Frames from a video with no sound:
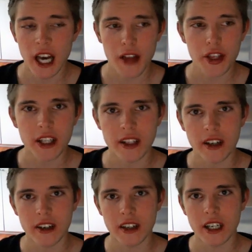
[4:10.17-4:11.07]
I think they
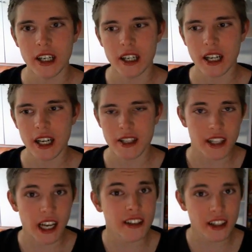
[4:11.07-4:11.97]
are as
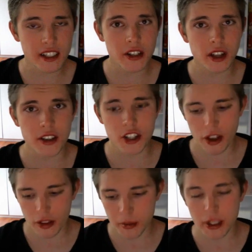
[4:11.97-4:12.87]
identical as each
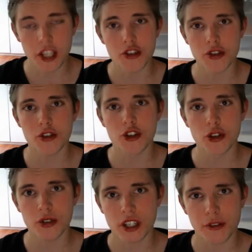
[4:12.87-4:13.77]
other, but they just
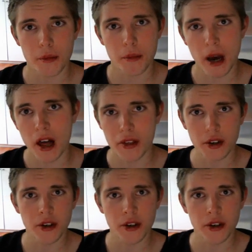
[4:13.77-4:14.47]
choose a different path.